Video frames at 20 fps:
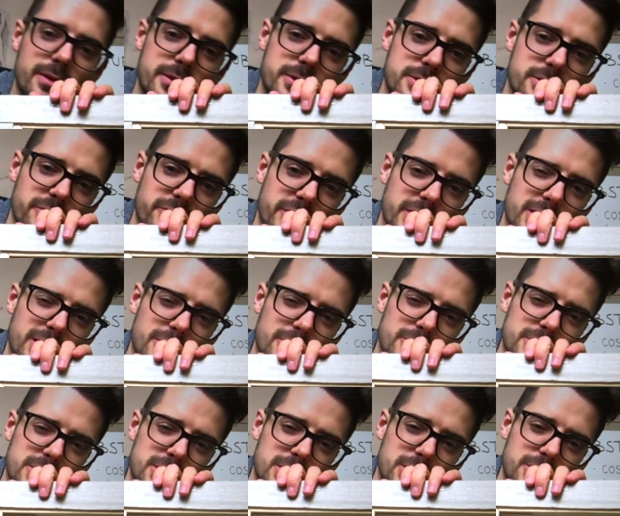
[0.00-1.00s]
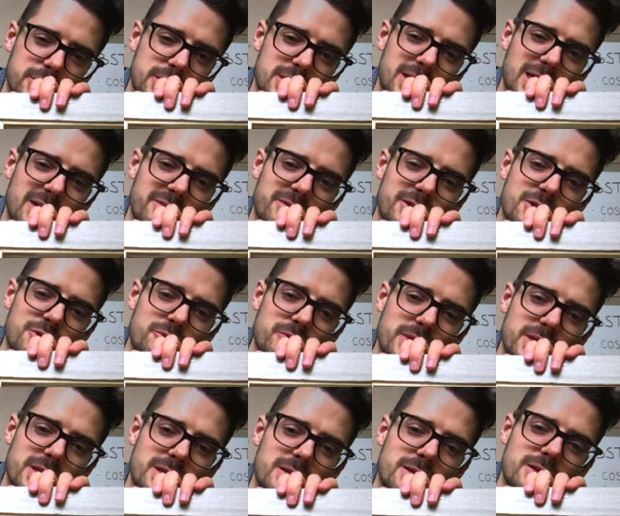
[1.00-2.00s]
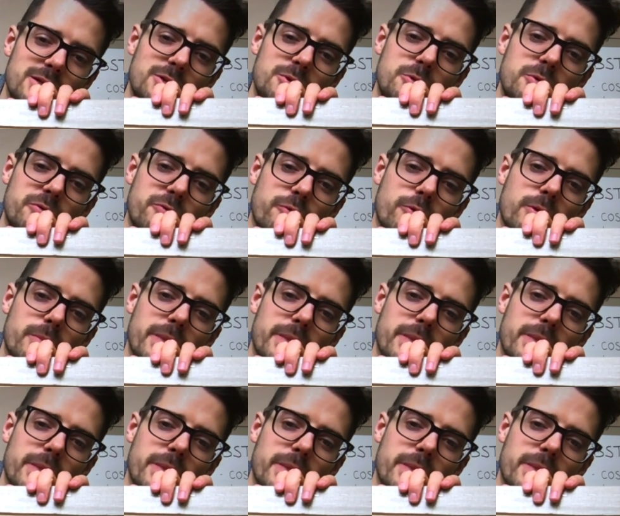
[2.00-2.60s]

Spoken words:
So if I hold this close, it's kind of a grid uniform